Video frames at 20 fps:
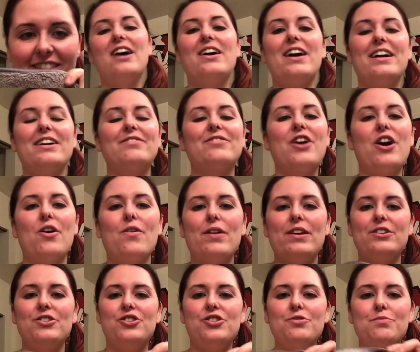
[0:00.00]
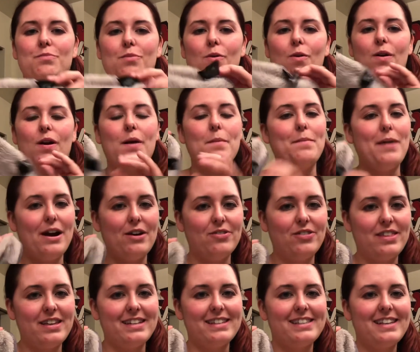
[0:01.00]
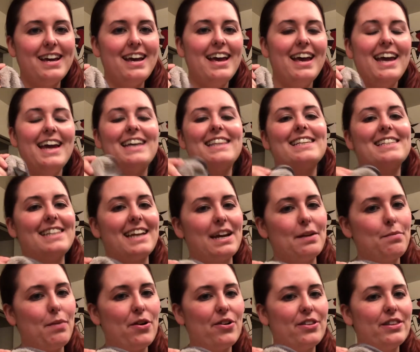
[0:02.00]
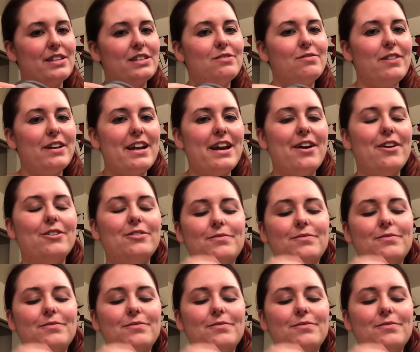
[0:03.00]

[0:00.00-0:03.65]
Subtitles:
I'll kind of go into more about this in the second part of this video.